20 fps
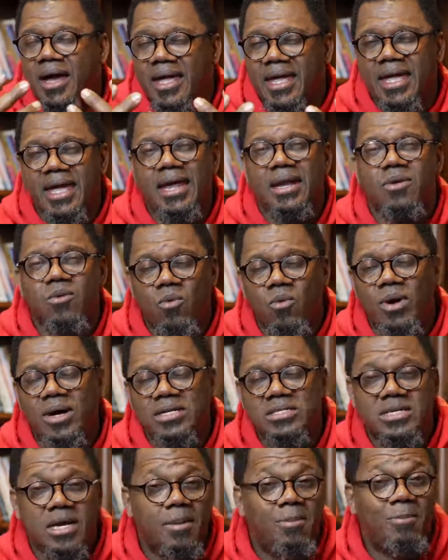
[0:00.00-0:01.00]
it
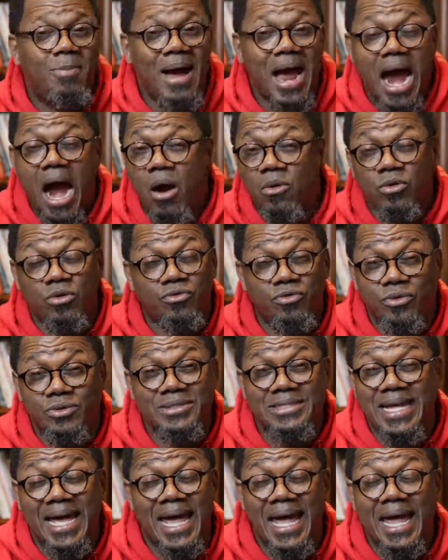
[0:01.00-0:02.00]
was a powerful
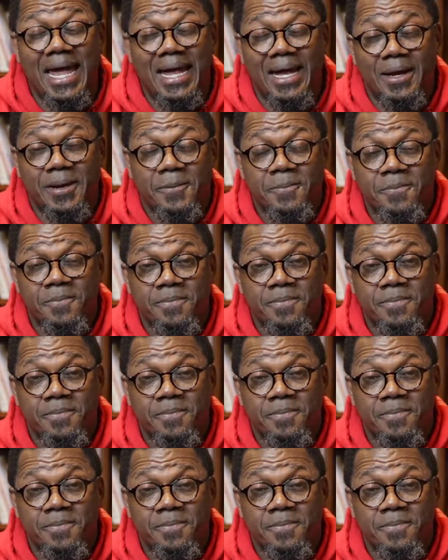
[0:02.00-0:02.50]
day.